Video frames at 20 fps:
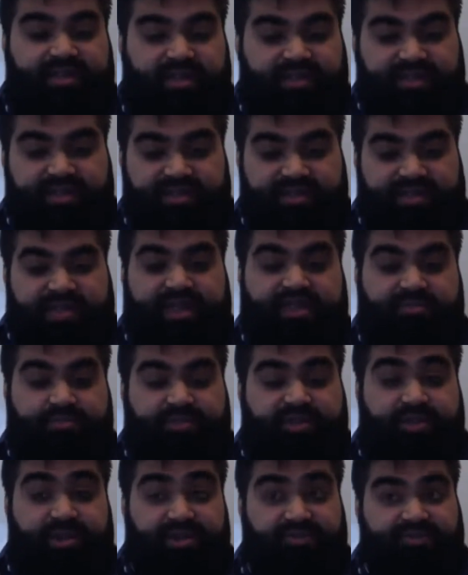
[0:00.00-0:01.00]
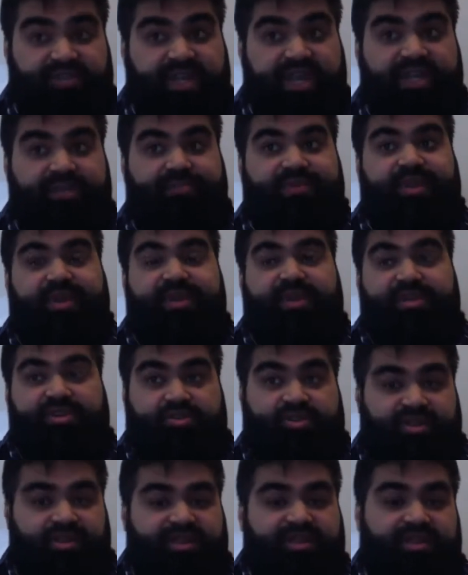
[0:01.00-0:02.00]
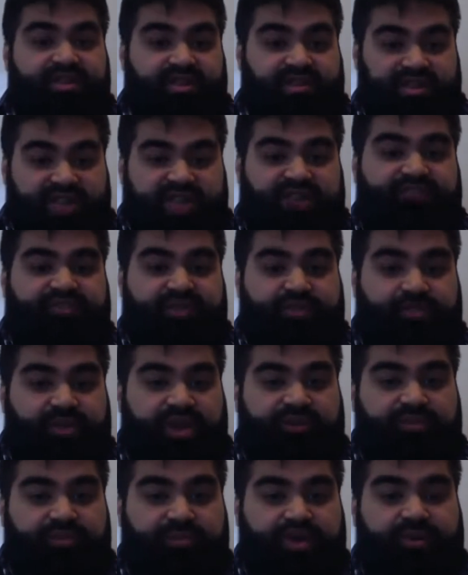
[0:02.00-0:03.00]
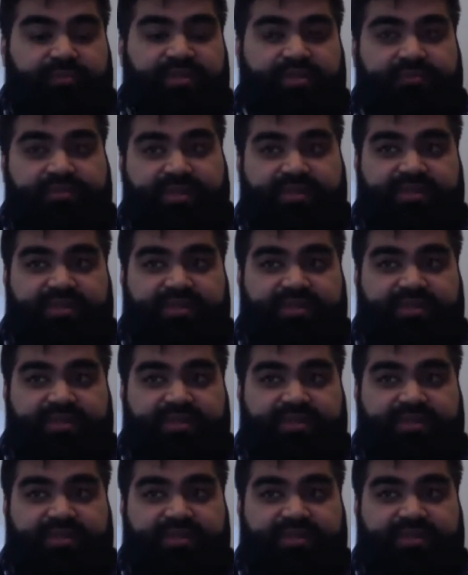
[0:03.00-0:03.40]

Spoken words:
in that period of time during the life of the Prophet Muhammad,